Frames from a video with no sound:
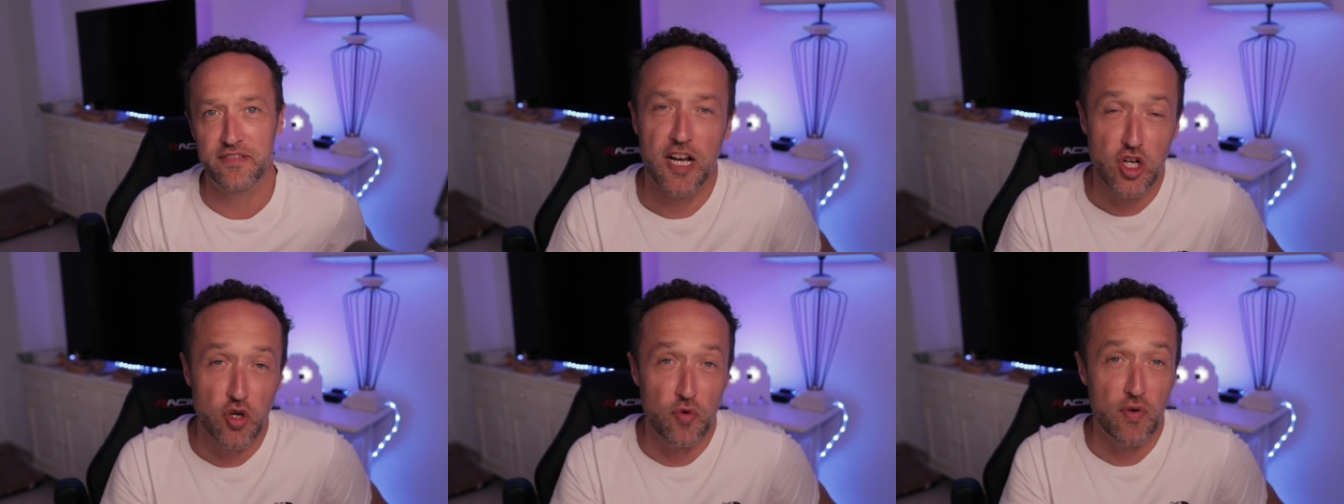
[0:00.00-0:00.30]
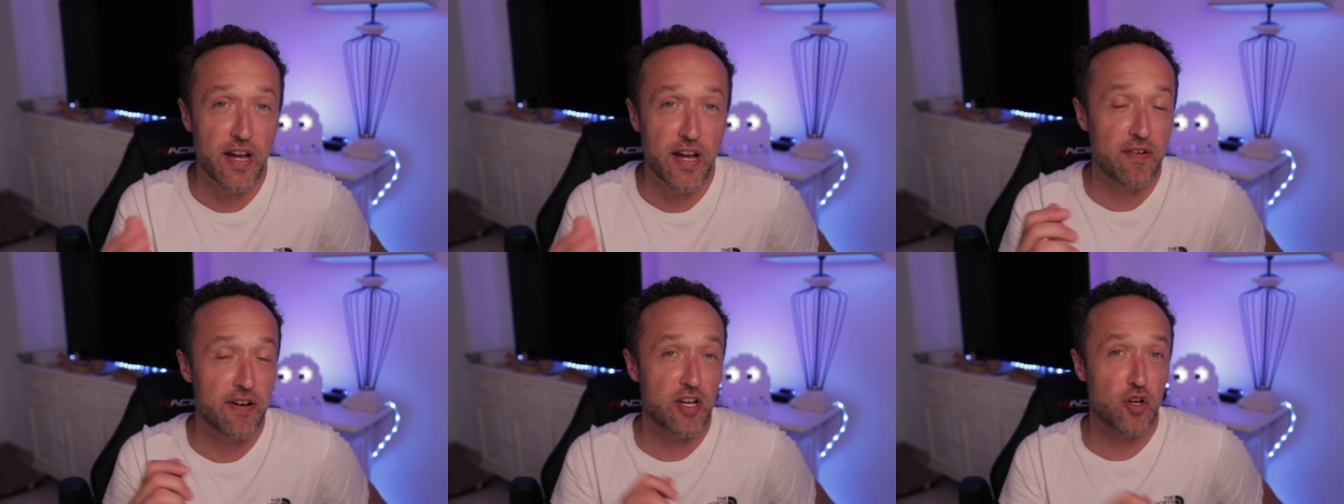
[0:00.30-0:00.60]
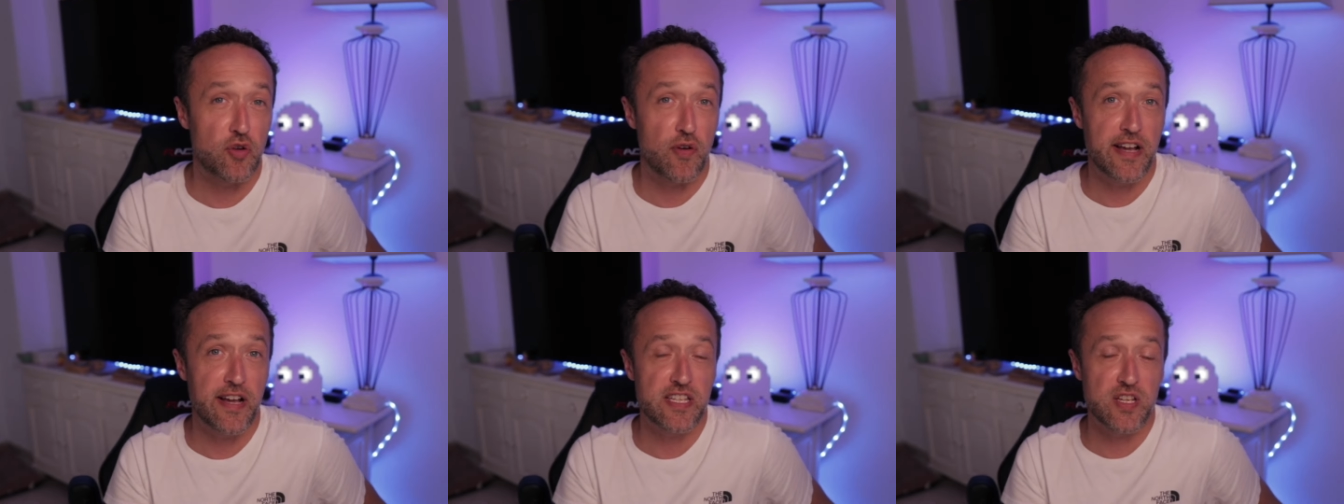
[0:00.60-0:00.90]
A career in
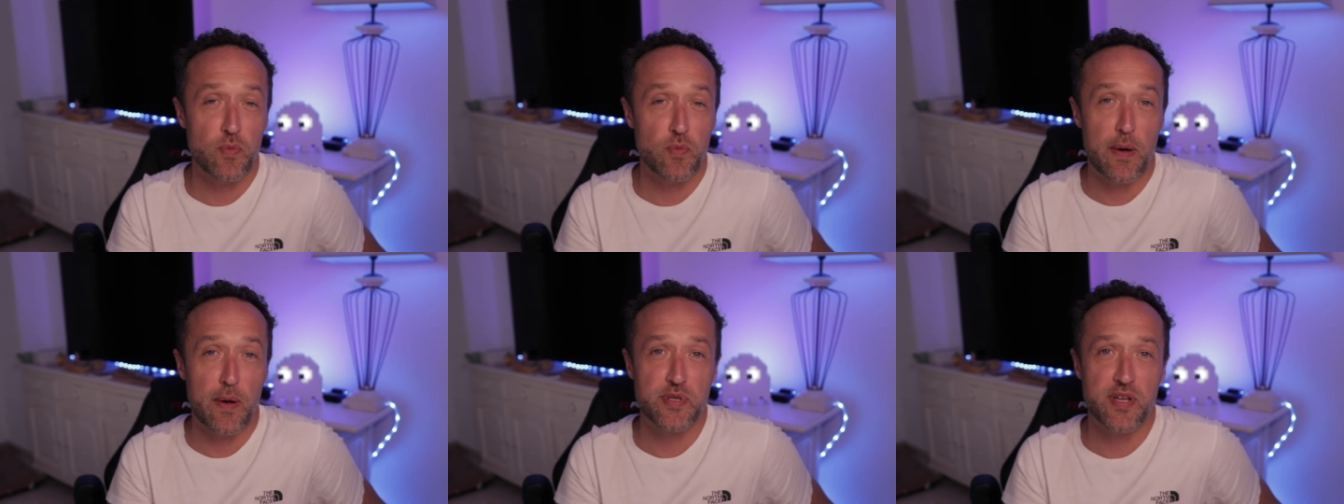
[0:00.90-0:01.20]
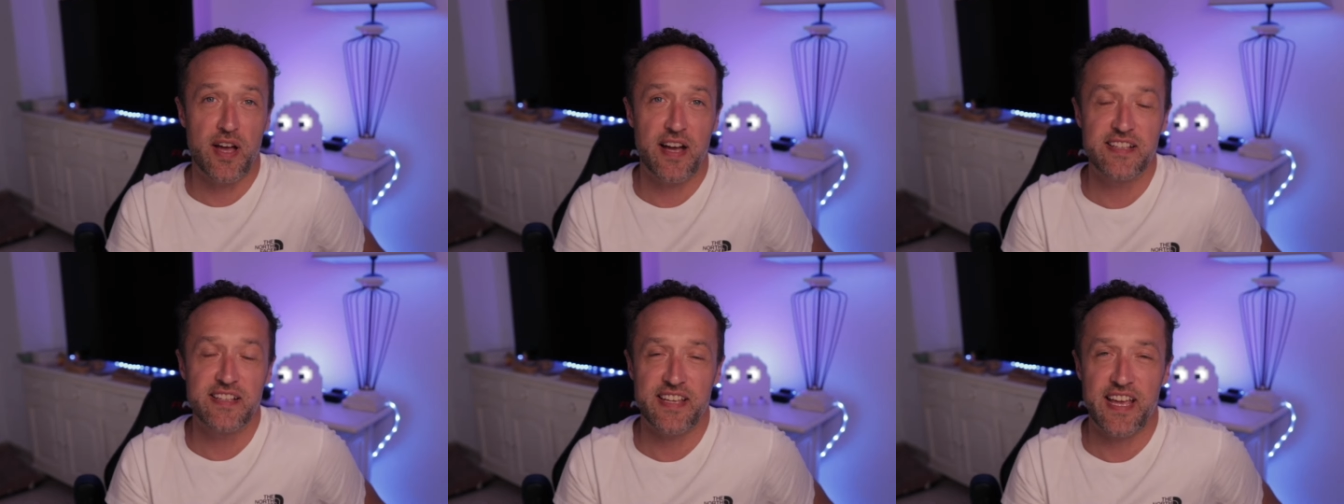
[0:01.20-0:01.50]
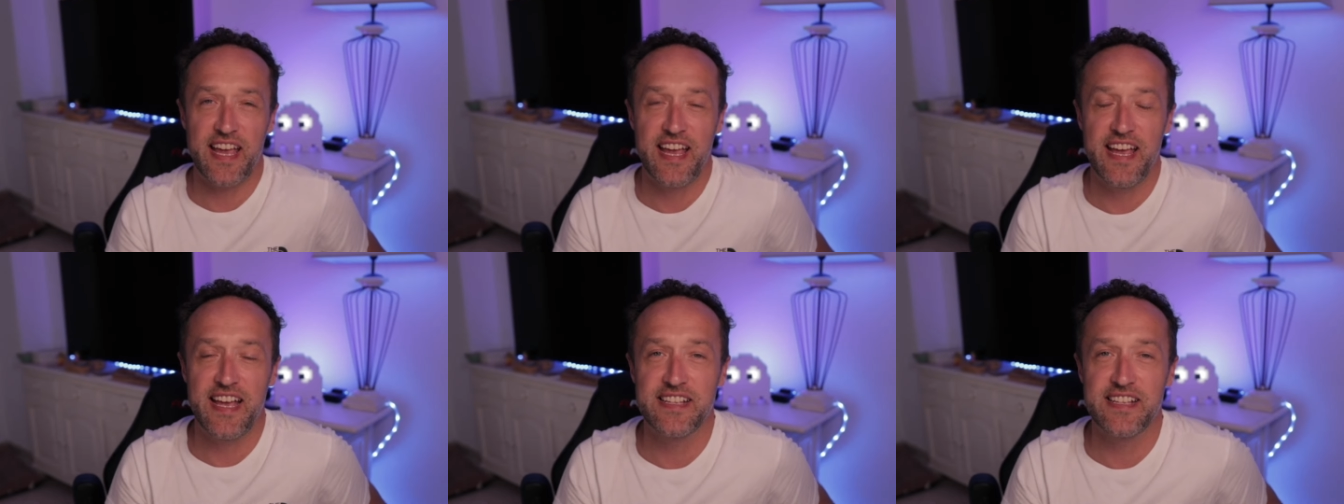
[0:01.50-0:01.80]
creating websites
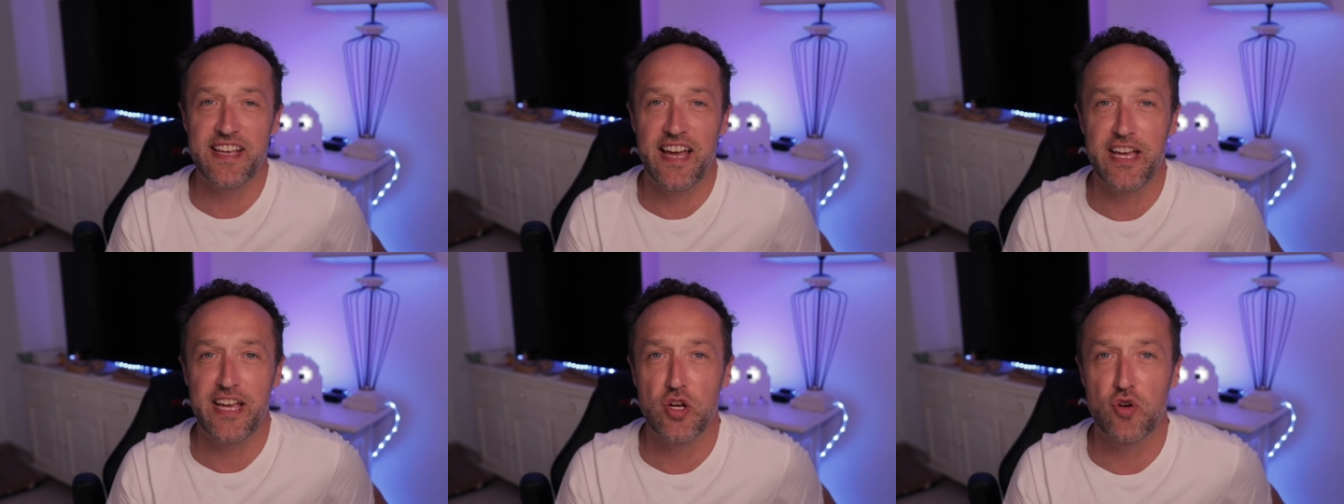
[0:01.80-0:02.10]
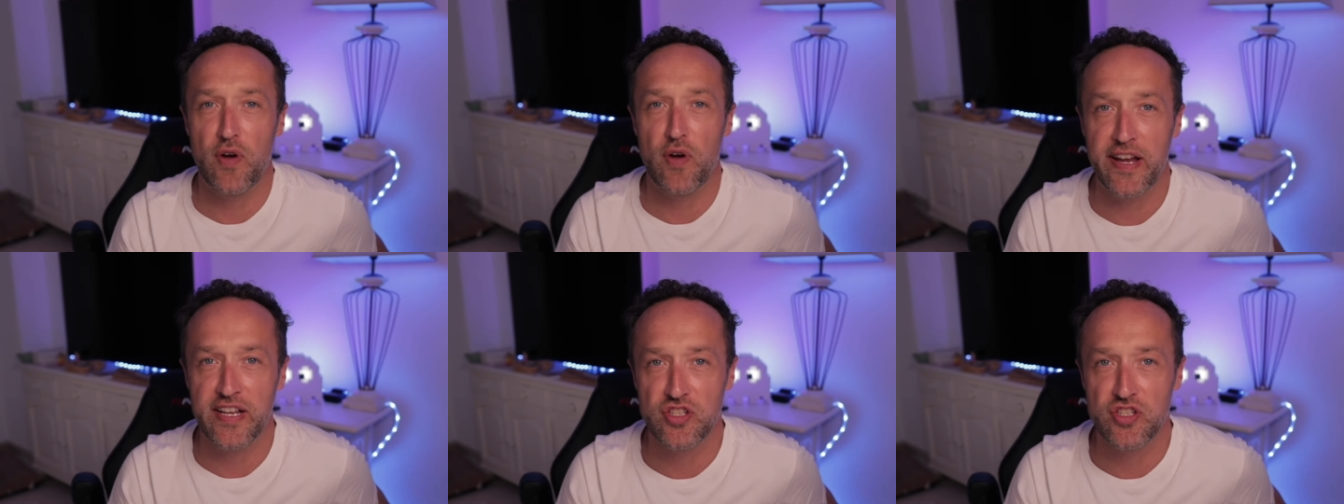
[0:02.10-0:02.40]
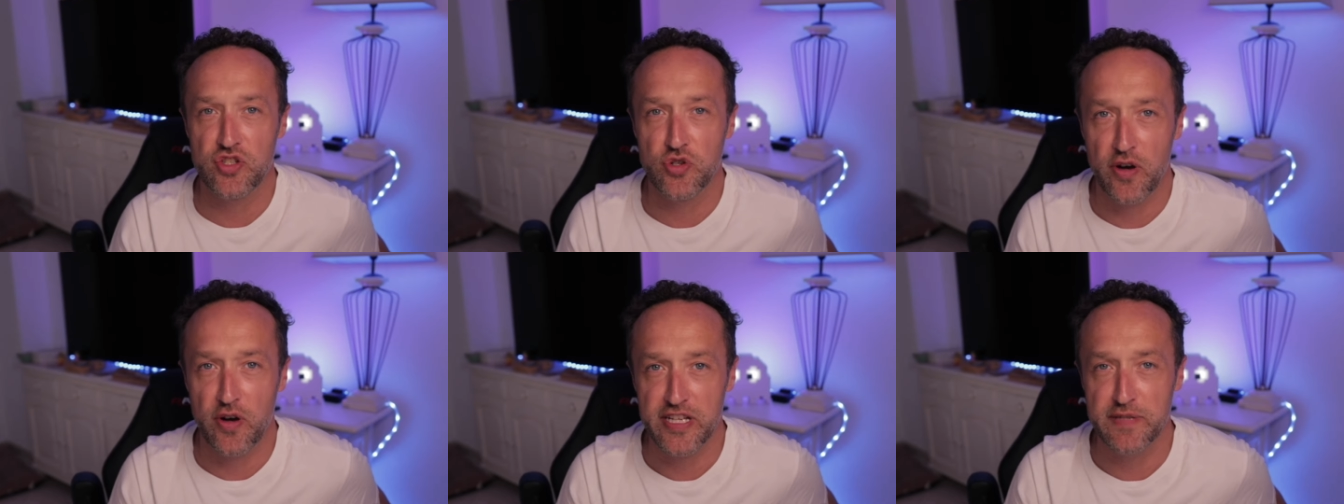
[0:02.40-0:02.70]
is a great
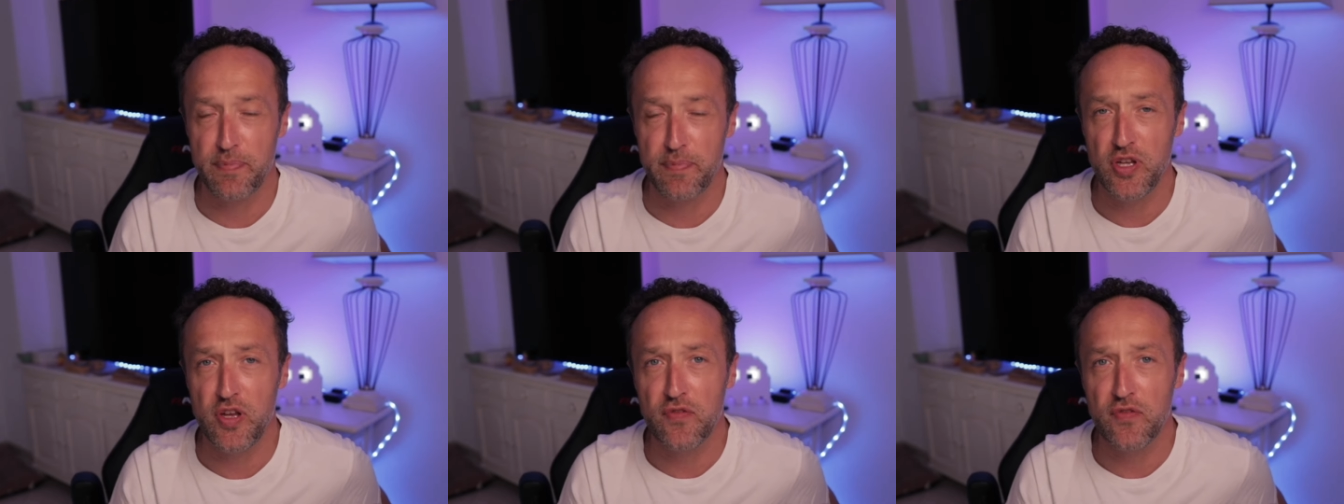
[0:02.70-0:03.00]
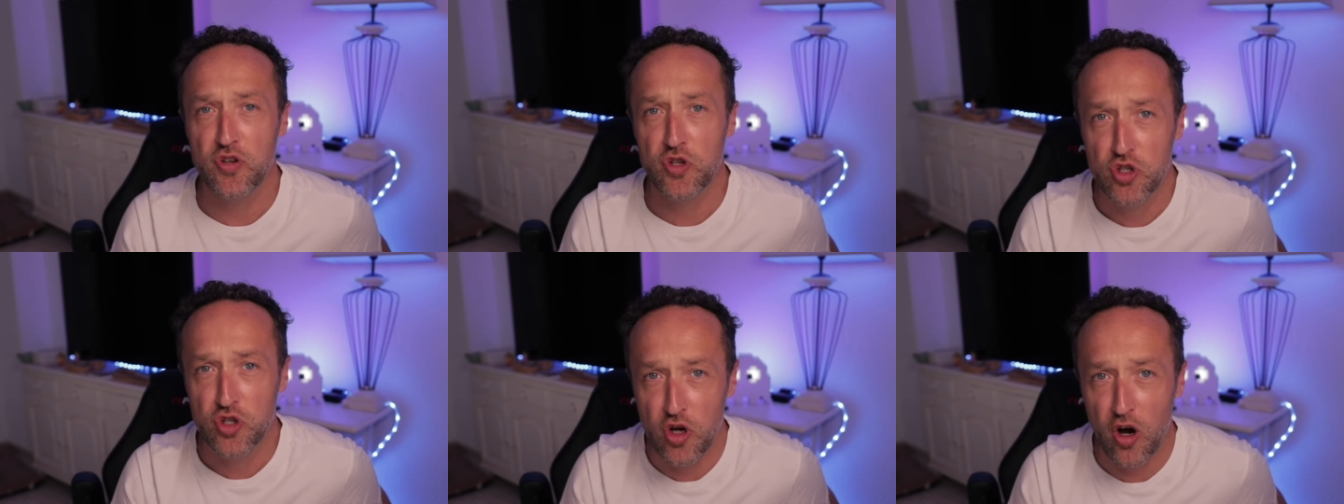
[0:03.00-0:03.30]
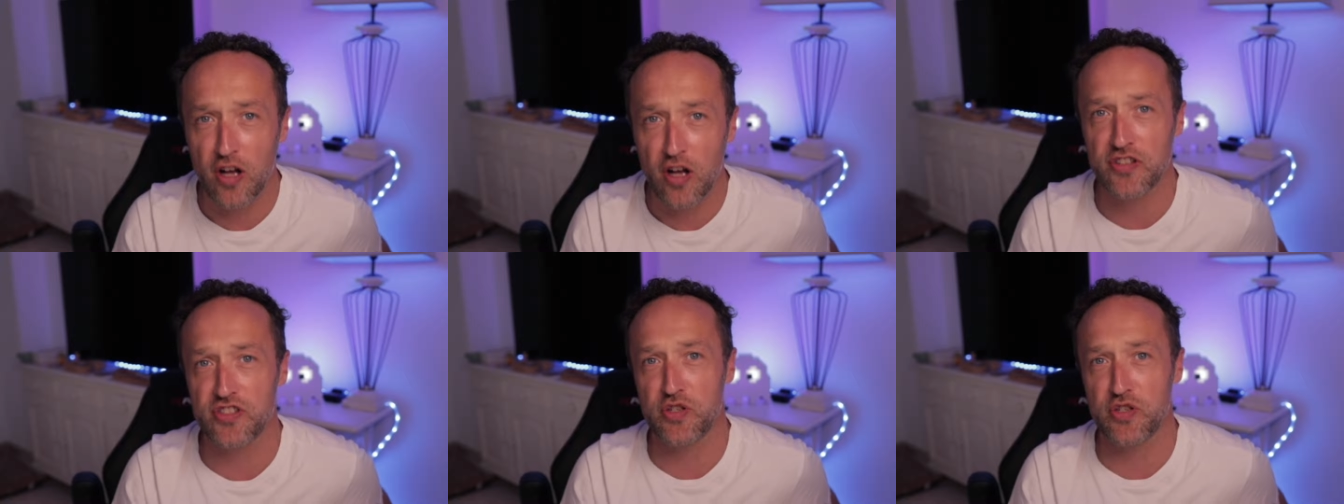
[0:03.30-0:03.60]
choice, but you've
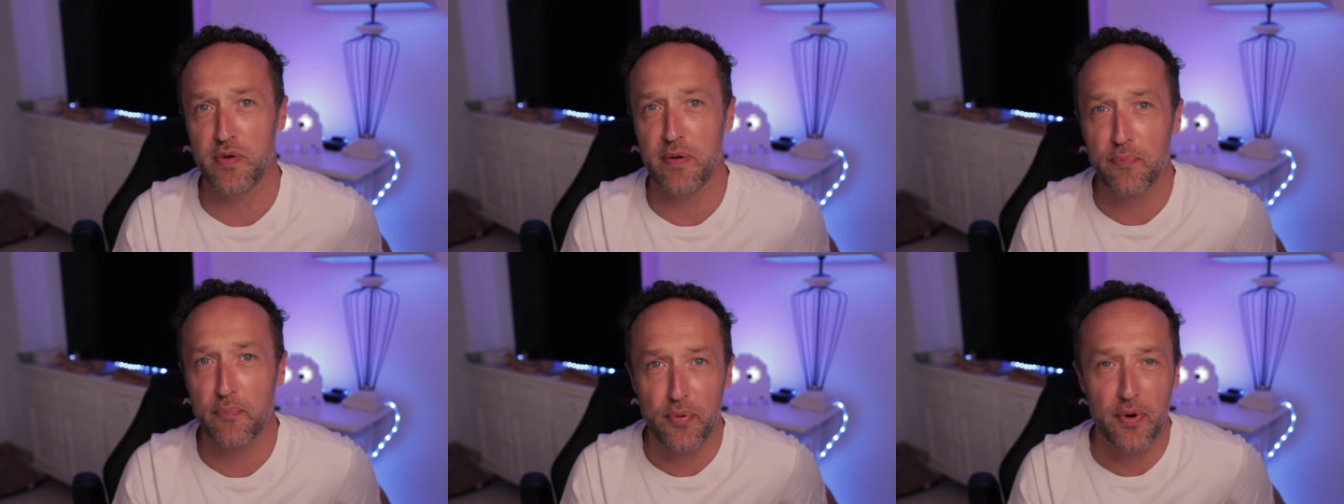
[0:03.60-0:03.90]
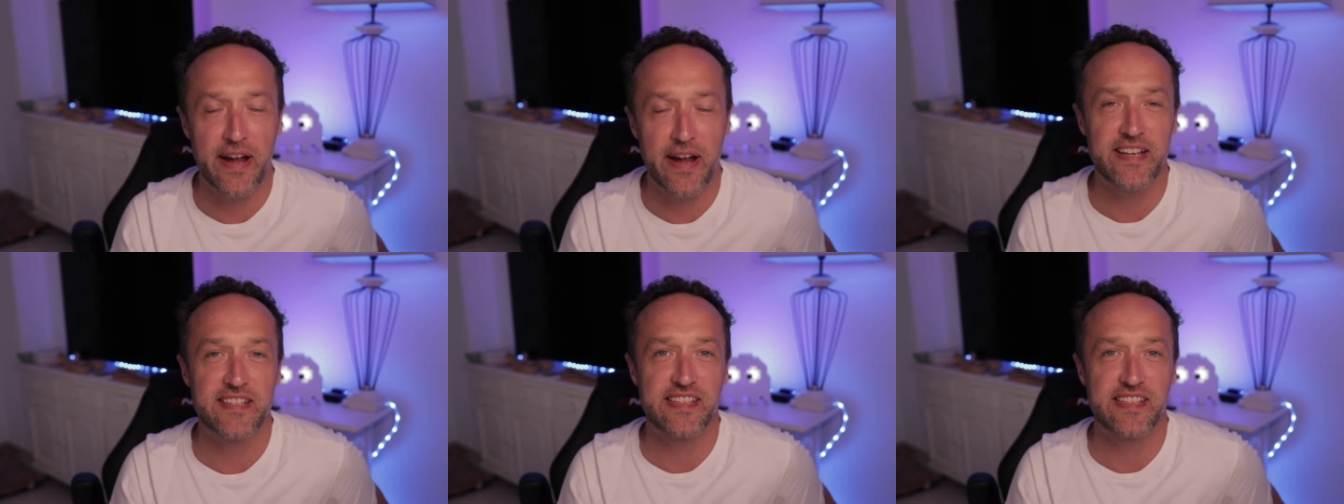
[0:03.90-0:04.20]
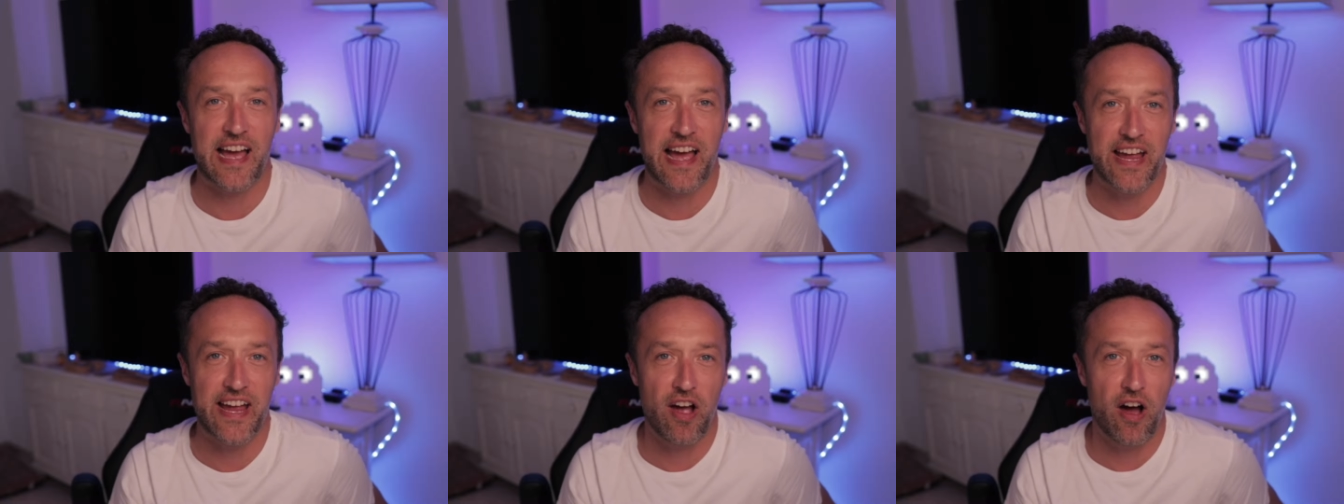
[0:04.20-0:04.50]
got to embrace
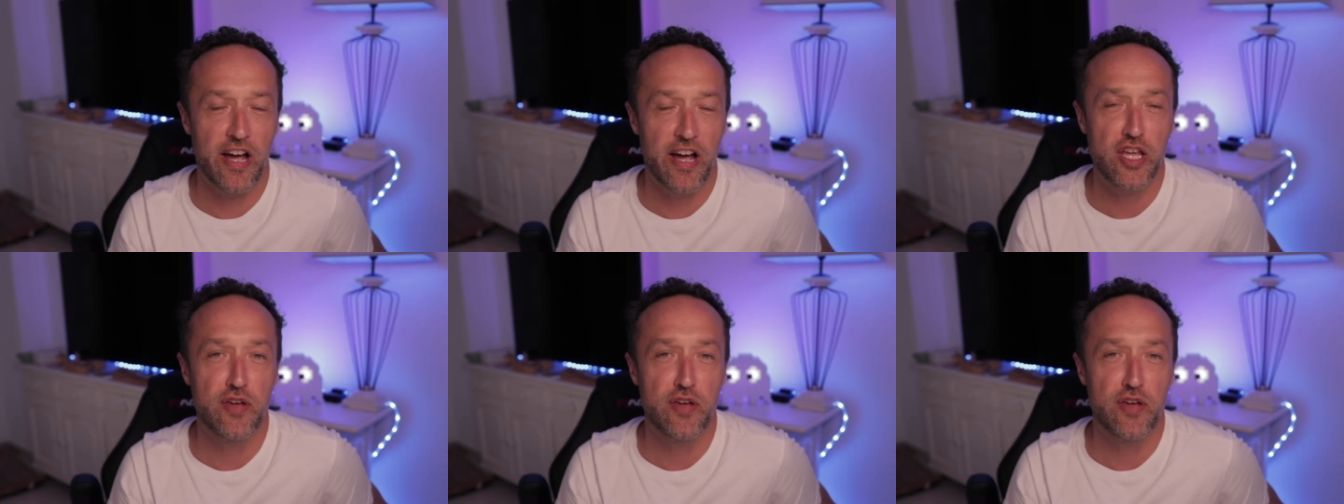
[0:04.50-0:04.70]
AI.